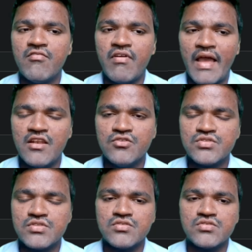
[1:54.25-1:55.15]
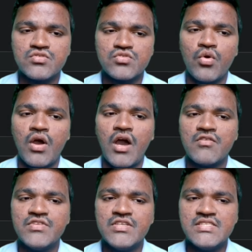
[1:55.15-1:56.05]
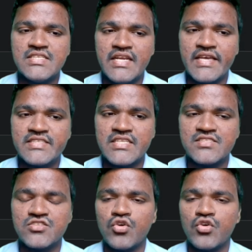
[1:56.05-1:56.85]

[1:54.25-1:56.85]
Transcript: values, so all of these indexes.